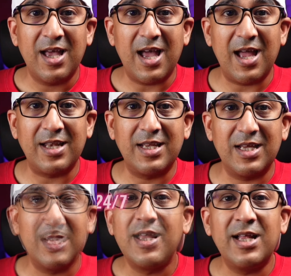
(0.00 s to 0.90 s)
and
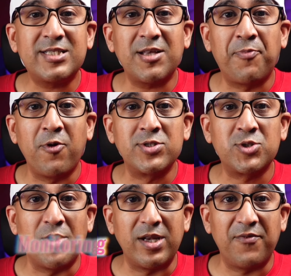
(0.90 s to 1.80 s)
it supports
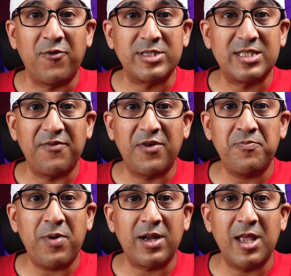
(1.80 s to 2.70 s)

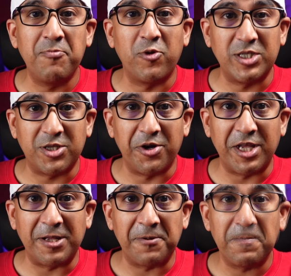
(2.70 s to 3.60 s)
24-7 parking
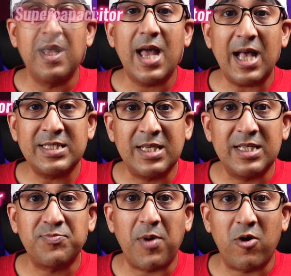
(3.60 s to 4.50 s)
monitoring. As it
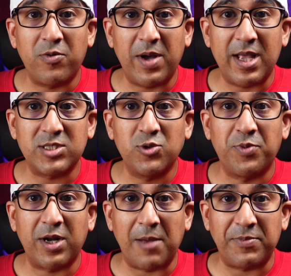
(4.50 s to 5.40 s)
is powered by a
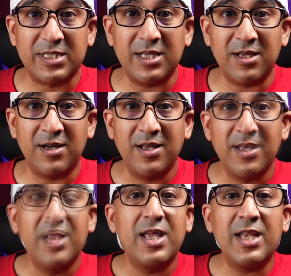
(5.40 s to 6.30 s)
supercapacitor,
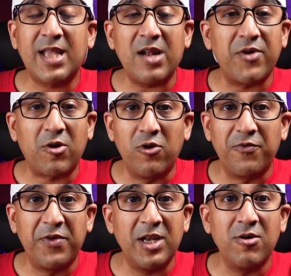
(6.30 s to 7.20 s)
it can
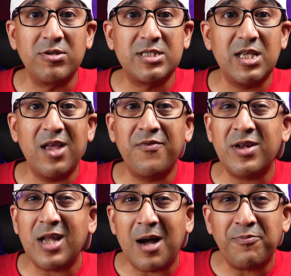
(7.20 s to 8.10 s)
record videos
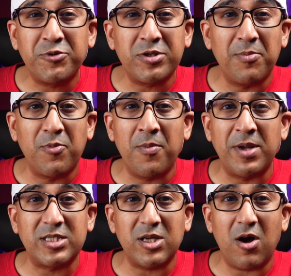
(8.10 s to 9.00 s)
even up to the
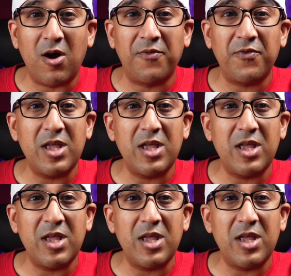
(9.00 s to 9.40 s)
moment of